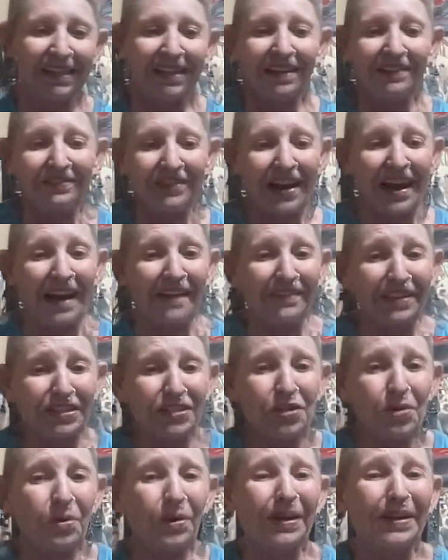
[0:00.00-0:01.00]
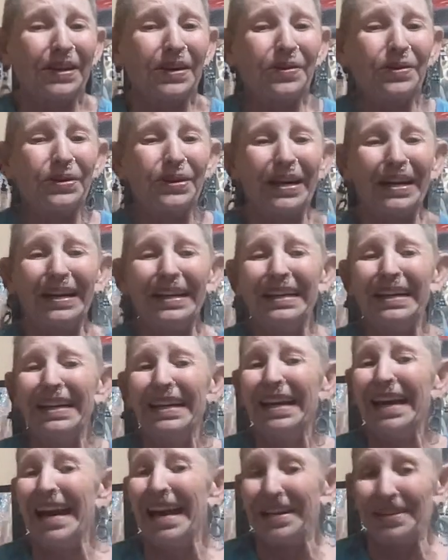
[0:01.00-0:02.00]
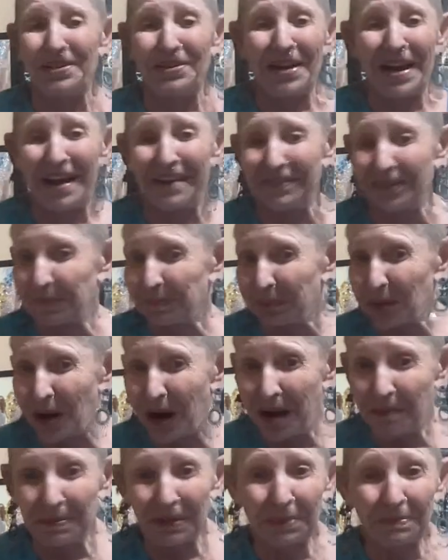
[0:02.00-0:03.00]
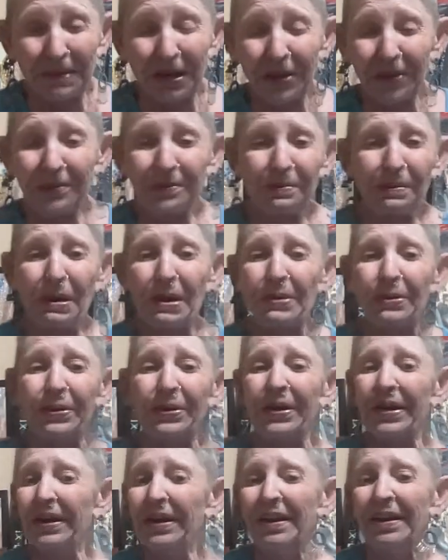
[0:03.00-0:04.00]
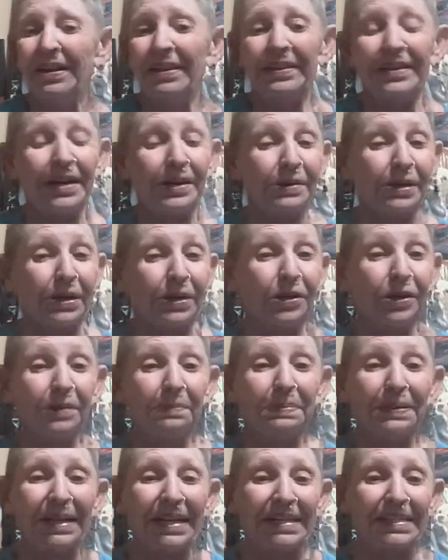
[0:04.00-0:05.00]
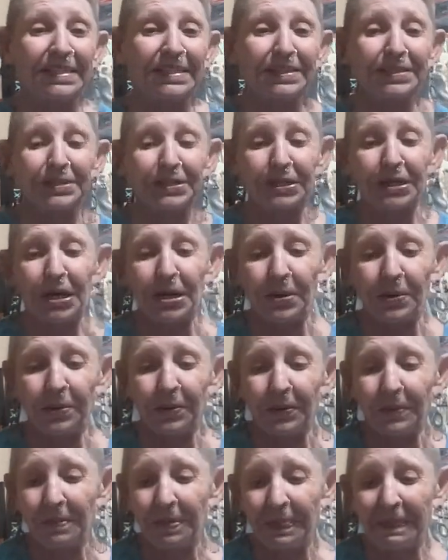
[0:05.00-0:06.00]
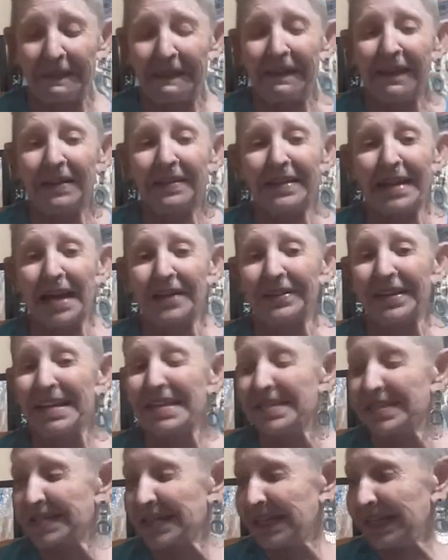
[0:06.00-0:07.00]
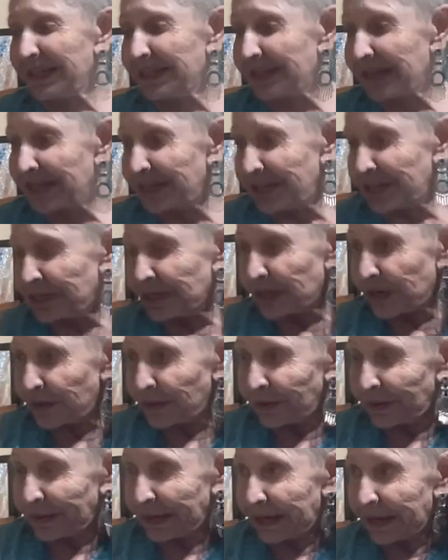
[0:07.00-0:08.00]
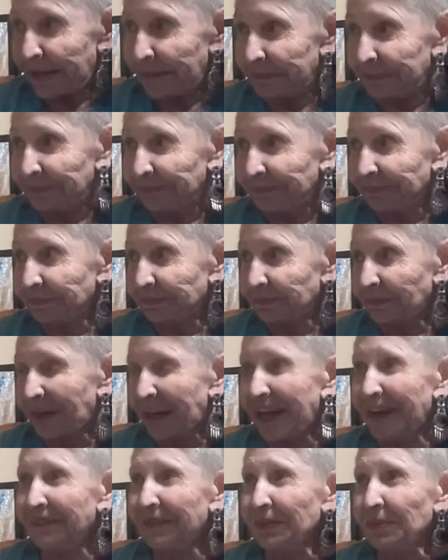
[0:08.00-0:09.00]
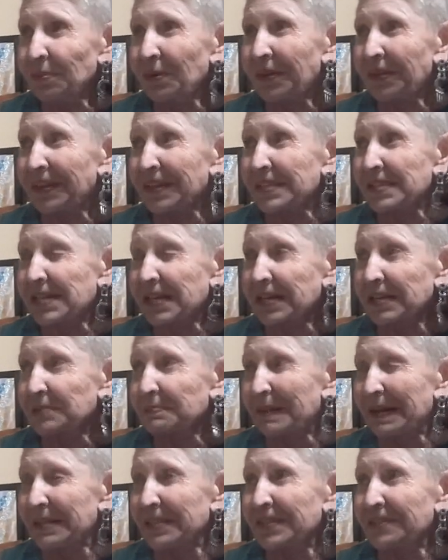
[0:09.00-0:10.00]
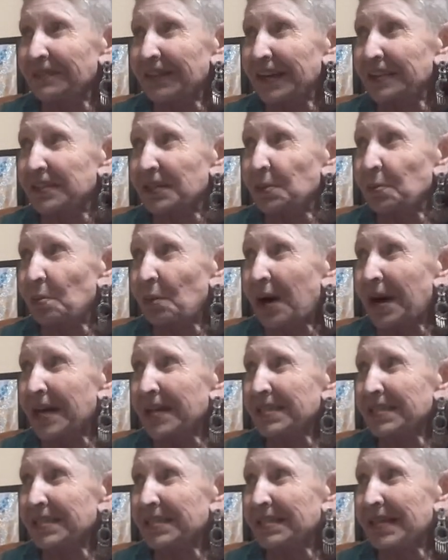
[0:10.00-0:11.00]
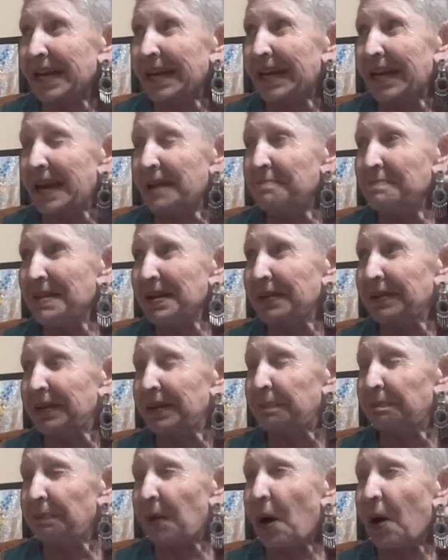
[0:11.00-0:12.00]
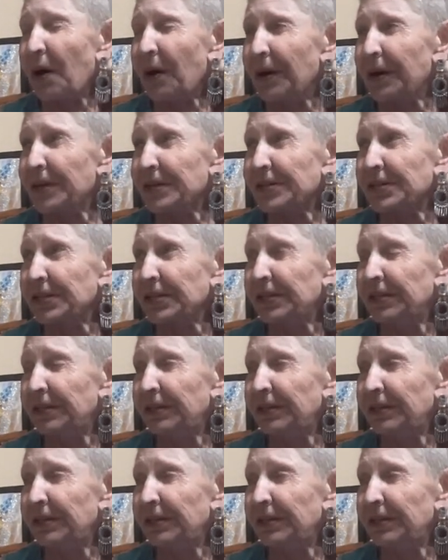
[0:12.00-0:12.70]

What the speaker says: If you have a Toyota and you have a problem on the road, they're a good place to go. Now, they did, even with as expensive as it was, they gave me the part